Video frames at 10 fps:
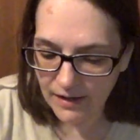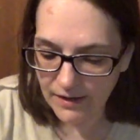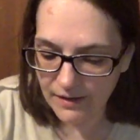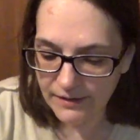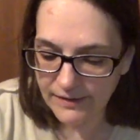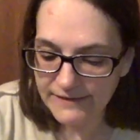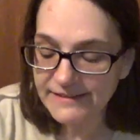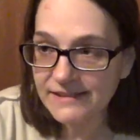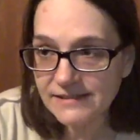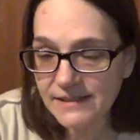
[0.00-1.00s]
That
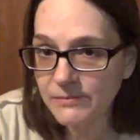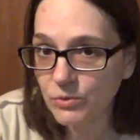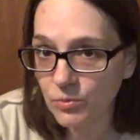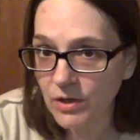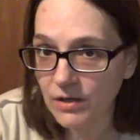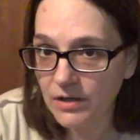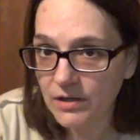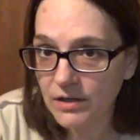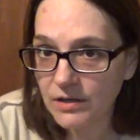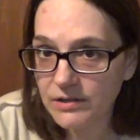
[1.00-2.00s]
does seem to
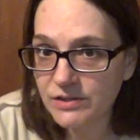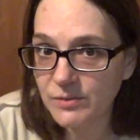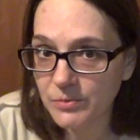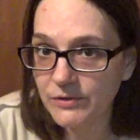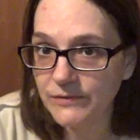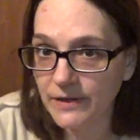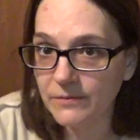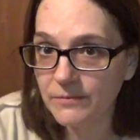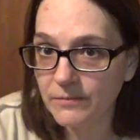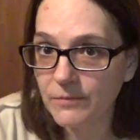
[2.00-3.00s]
work to prevent
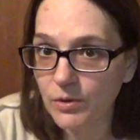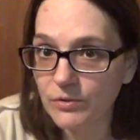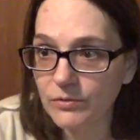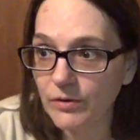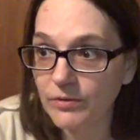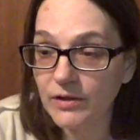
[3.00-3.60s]
mold growth.